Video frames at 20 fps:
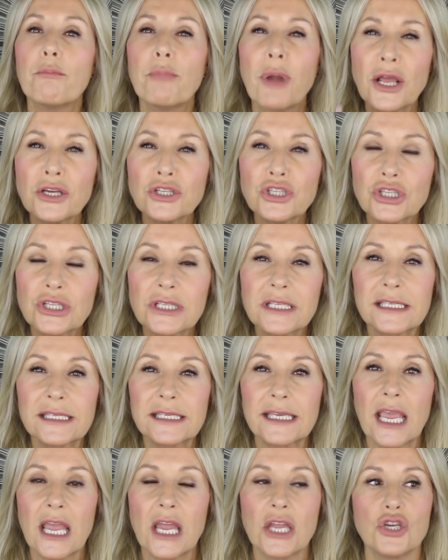blush to the
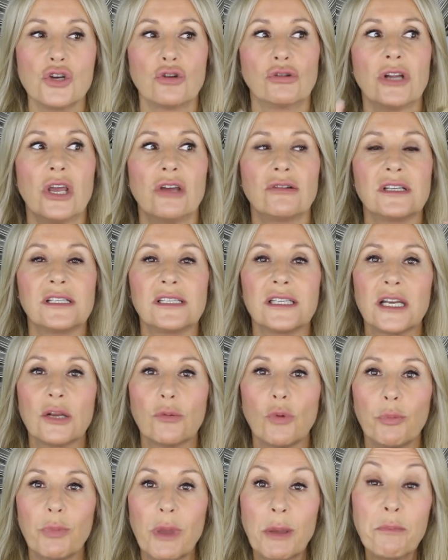skin. You'll notice that
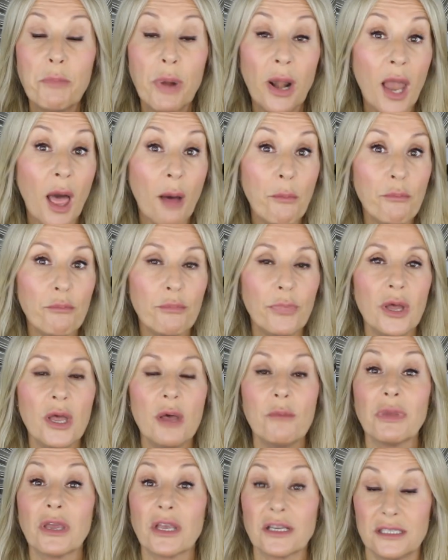it will be plump
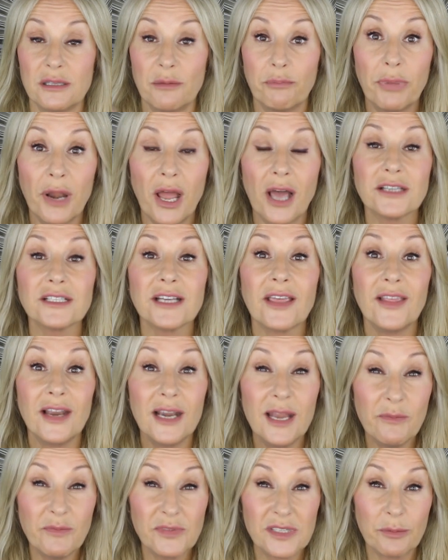because the blood and the
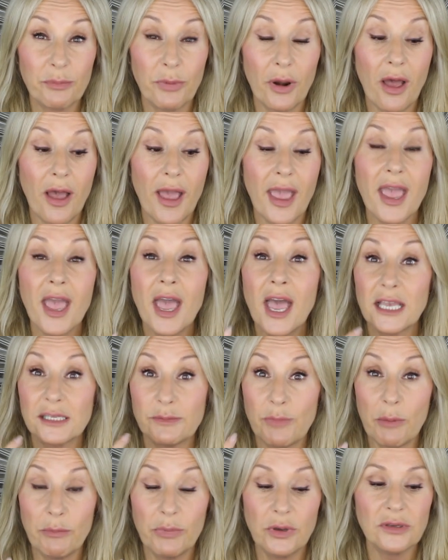lymph supply
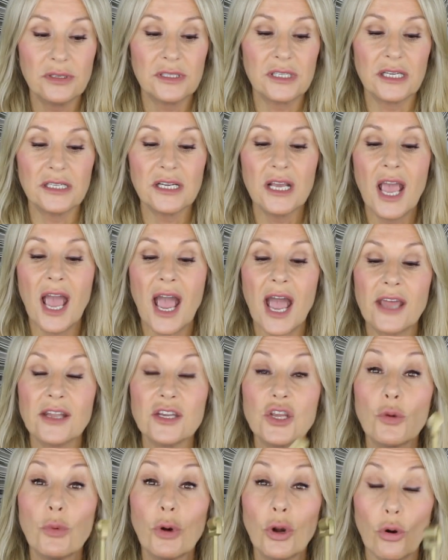has been boosted.
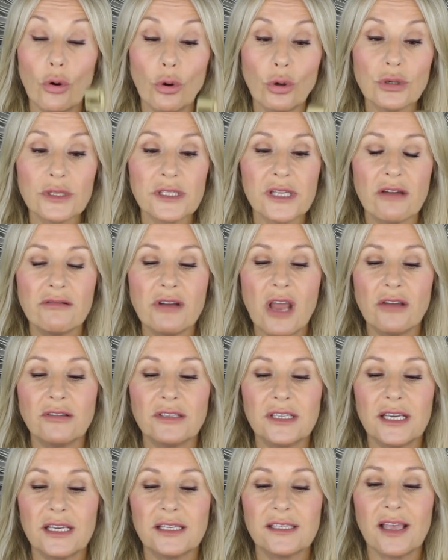And you will also
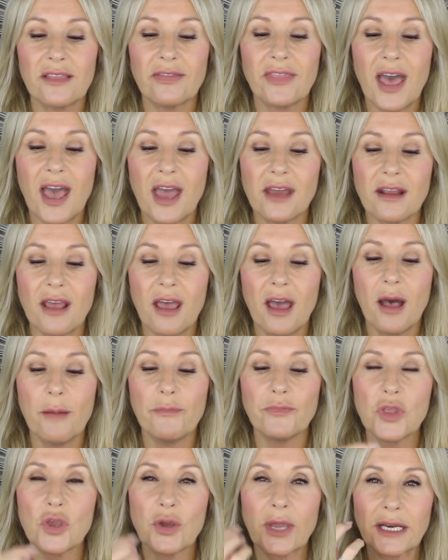notice
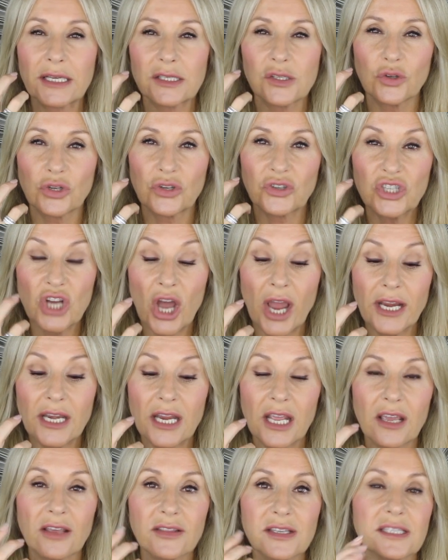that you get a sort of
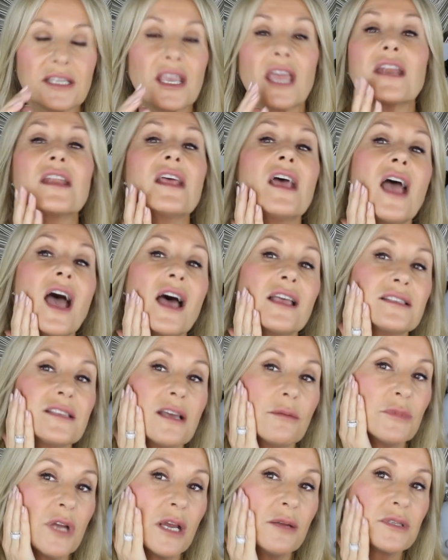tightening of the skin, and
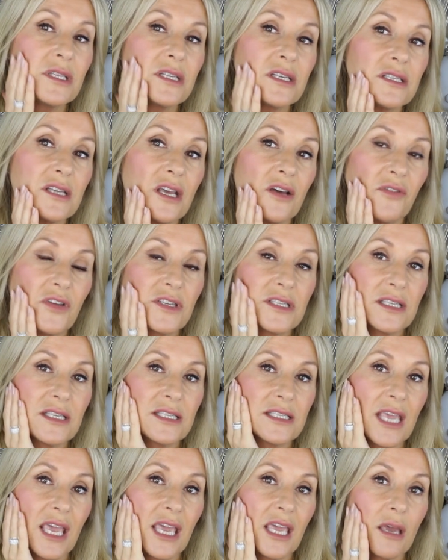sometimes the surface of
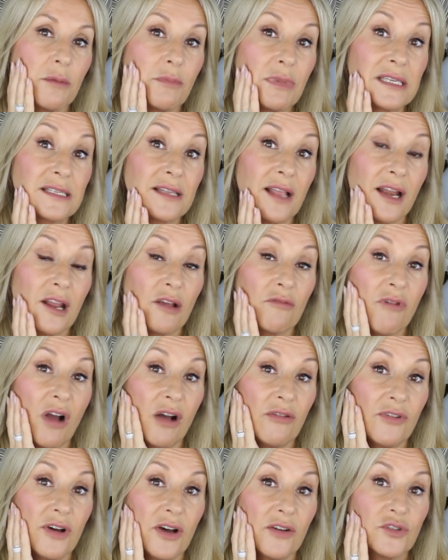the skin can be slightly
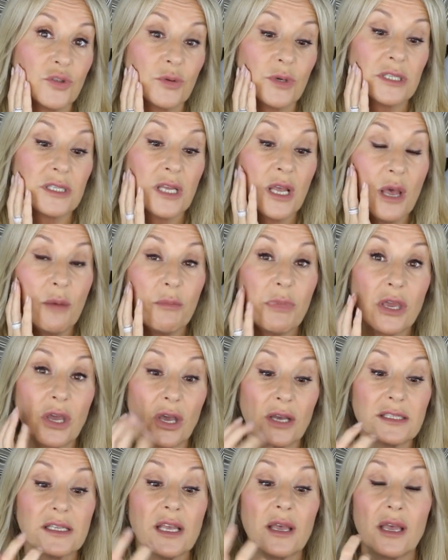rough afterwards
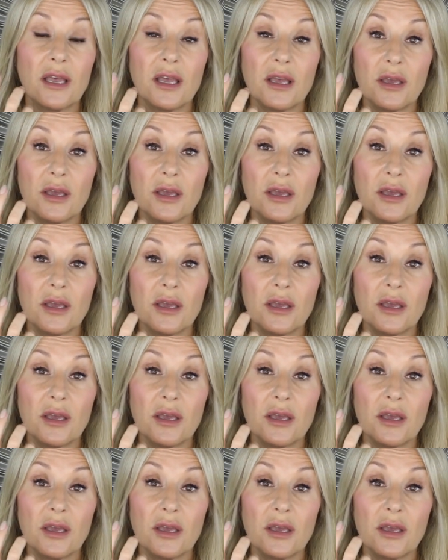because